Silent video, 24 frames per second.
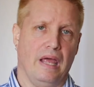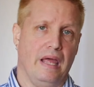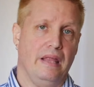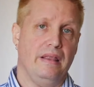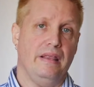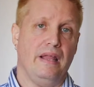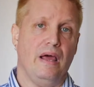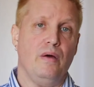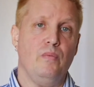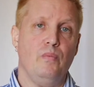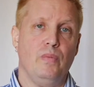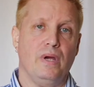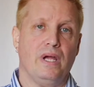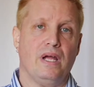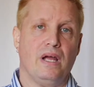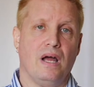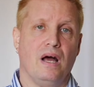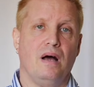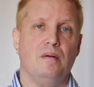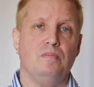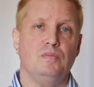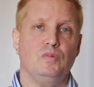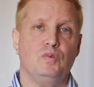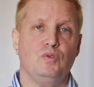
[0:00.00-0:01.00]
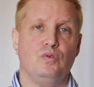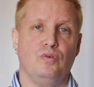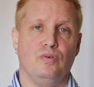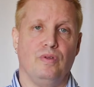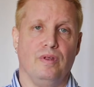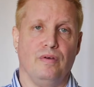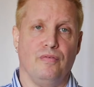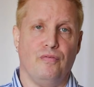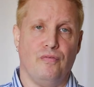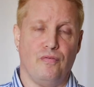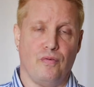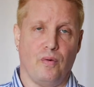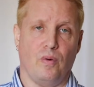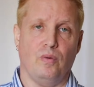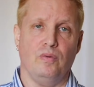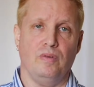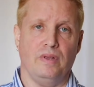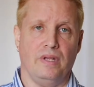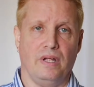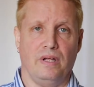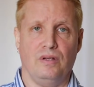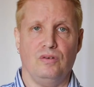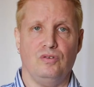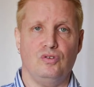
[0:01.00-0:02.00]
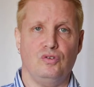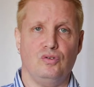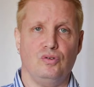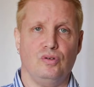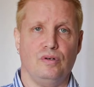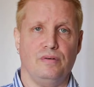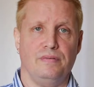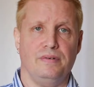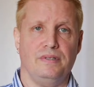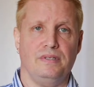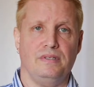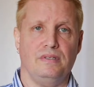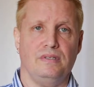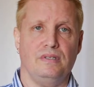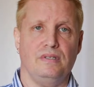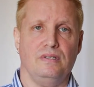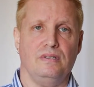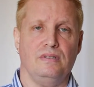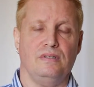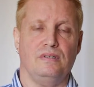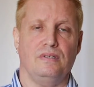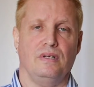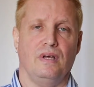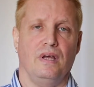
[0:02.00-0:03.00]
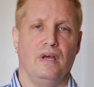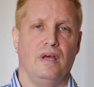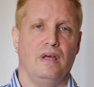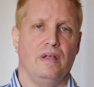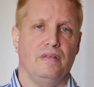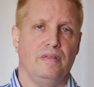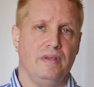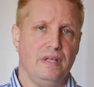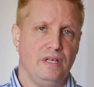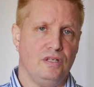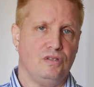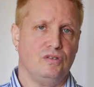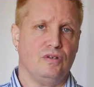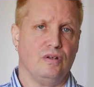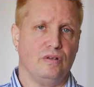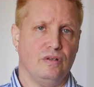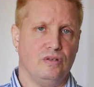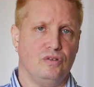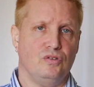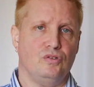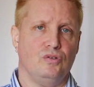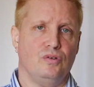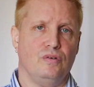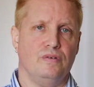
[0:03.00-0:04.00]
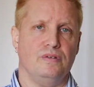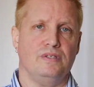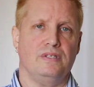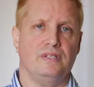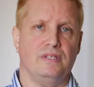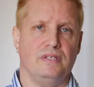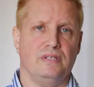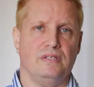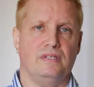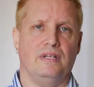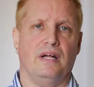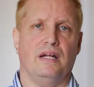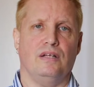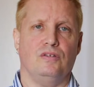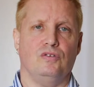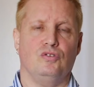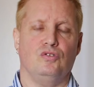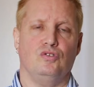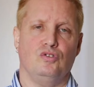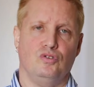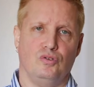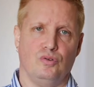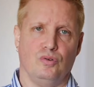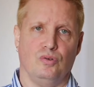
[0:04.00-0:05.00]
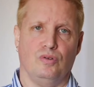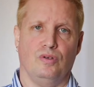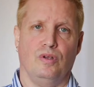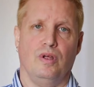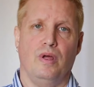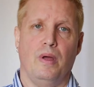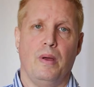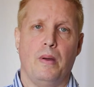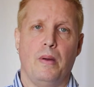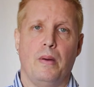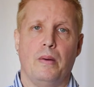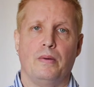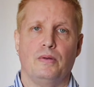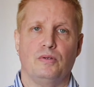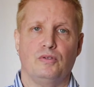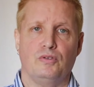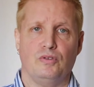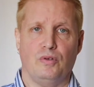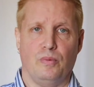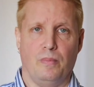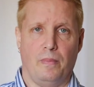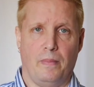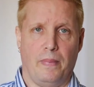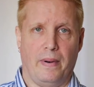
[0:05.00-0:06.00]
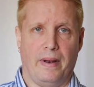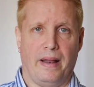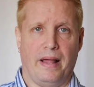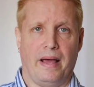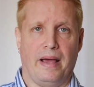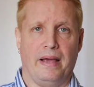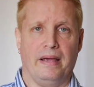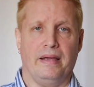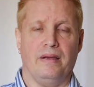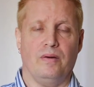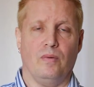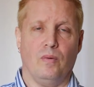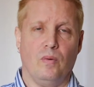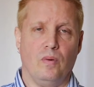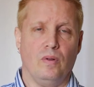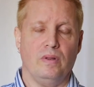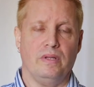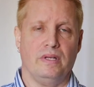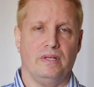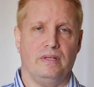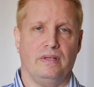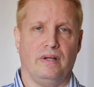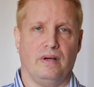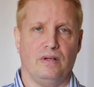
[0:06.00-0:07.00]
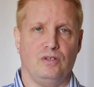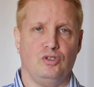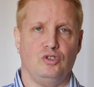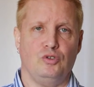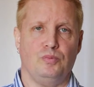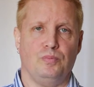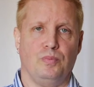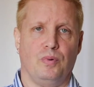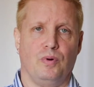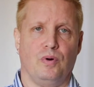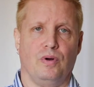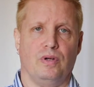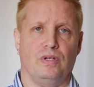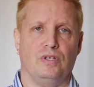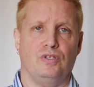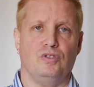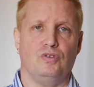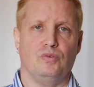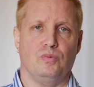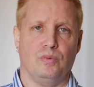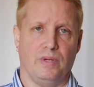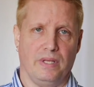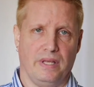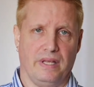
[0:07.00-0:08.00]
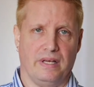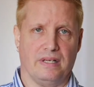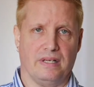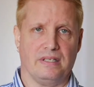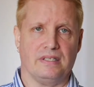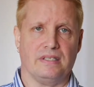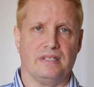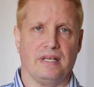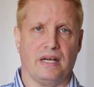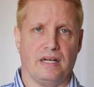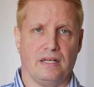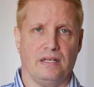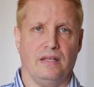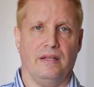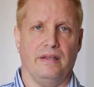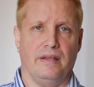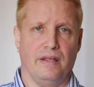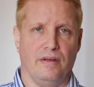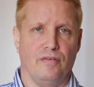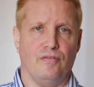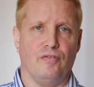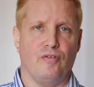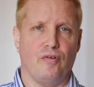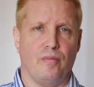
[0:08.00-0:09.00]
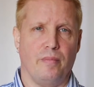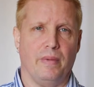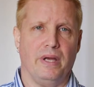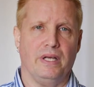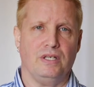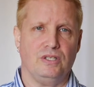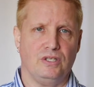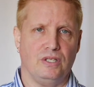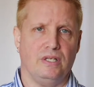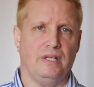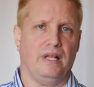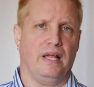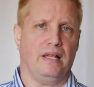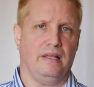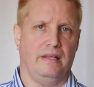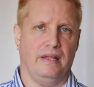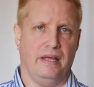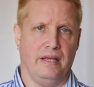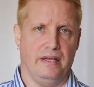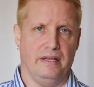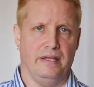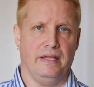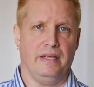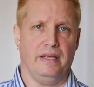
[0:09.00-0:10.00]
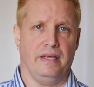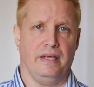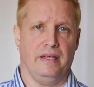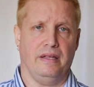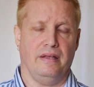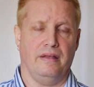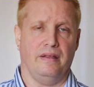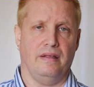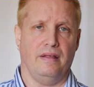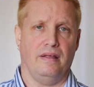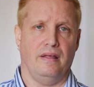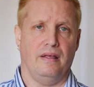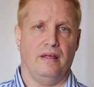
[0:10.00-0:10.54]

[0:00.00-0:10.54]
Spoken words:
And then we come to the front-end services. These are the services that should supply all the touch points with exactly the information that they need.